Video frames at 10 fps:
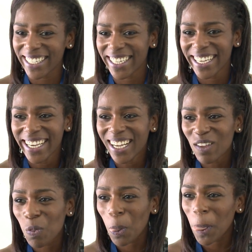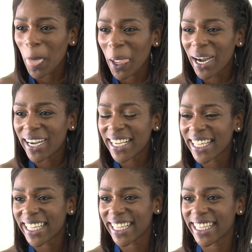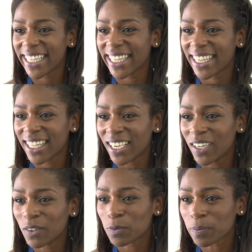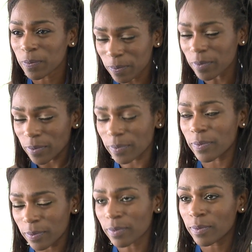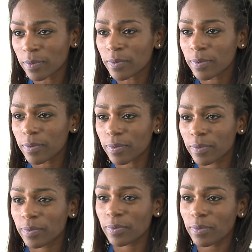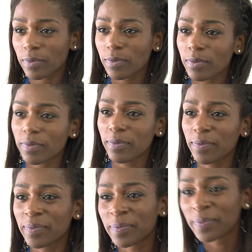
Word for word: Because you don't, your school doesn't compete with the regular Texas high schools, it keeps you off the radar for